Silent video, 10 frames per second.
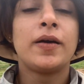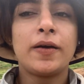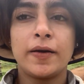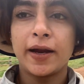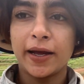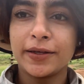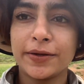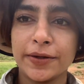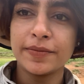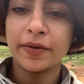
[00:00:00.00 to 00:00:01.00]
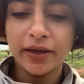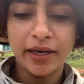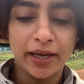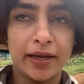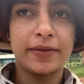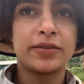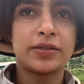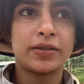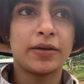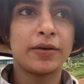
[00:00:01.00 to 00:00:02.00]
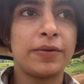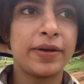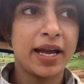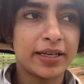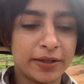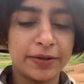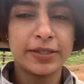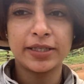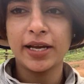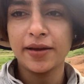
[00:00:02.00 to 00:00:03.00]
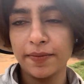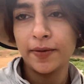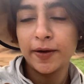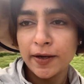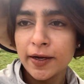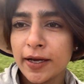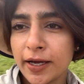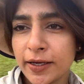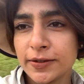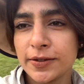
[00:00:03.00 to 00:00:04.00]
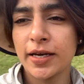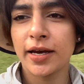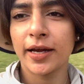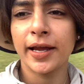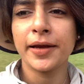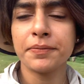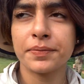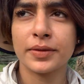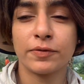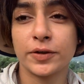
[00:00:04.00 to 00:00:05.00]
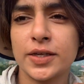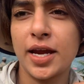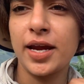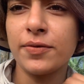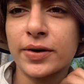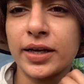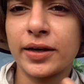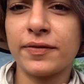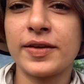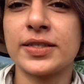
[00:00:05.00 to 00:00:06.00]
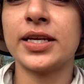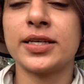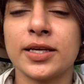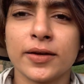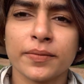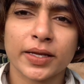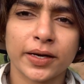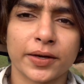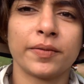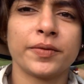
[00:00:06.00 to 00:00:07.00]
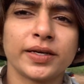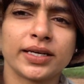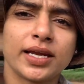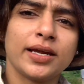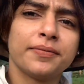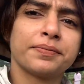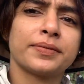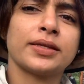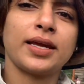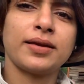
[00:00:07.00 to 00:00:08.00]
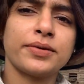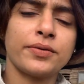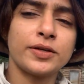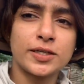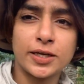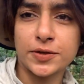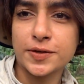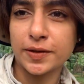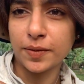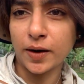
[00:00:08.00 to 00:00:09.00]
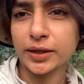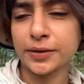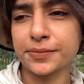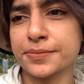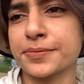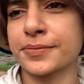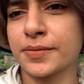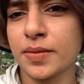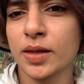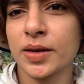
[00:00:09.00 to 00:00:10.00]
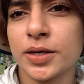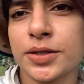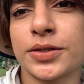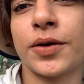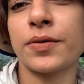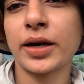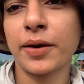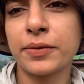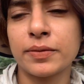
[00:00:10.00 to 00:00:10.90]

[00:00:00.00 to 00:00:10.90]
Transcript: All right, good morning. So we had a good sleep and today, for today, we're gonna visit a community in Bwindi National Park. So I